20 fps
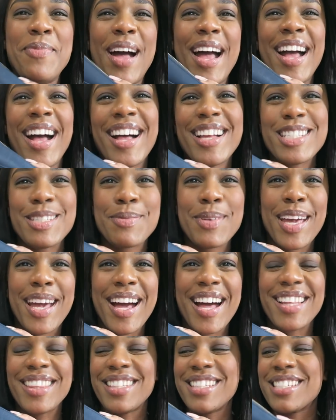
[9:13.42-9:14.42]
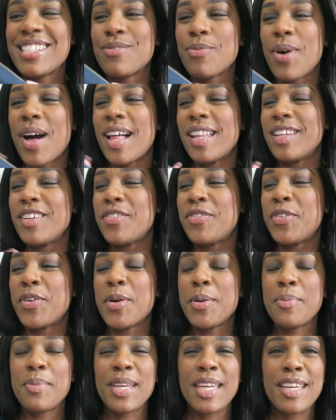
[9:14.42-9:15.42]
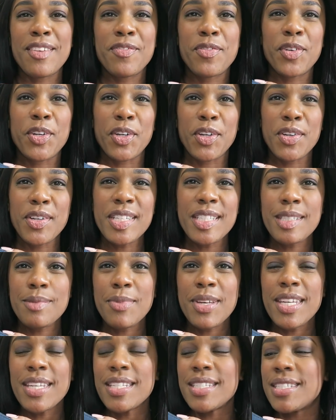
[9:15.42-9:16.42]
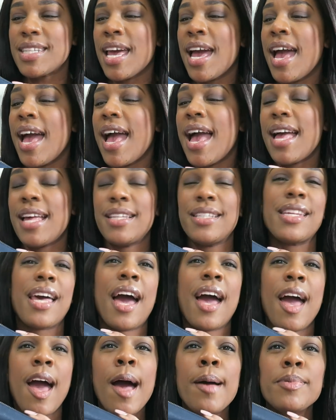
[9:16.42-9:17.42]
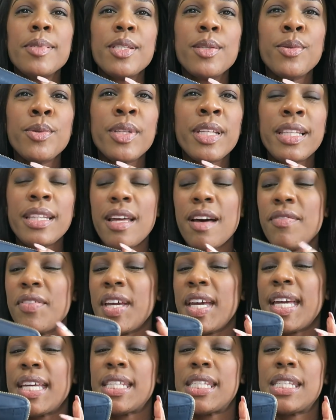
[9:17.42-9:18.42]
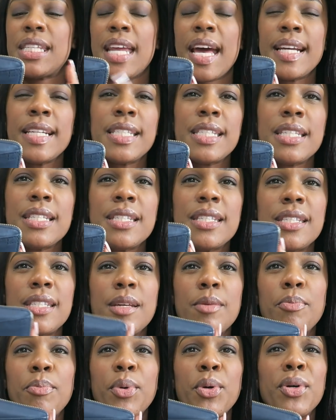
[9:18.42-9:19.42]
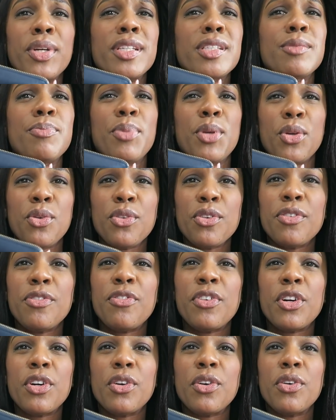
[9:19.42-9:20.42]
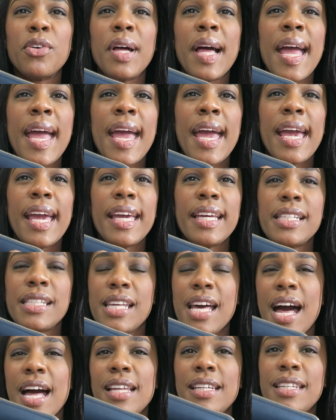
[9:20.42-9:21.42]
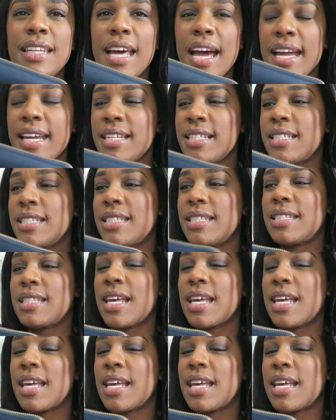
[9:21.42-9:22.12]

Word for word: my husband got this wallet for me for Christmas and I absolutely love it. It's nice and simple. It's beautiful. It's got nice